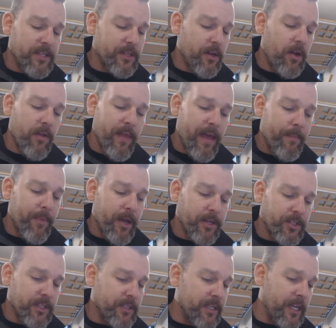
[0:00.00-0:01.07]
all that
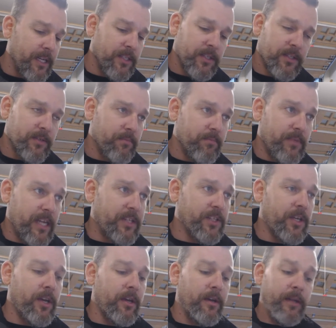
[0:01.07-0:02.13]
much. It tastes
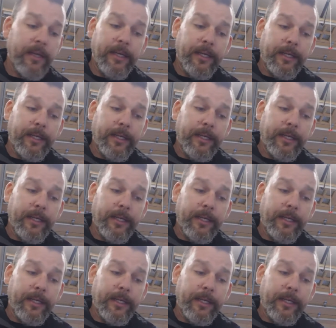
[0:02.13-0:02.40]
good.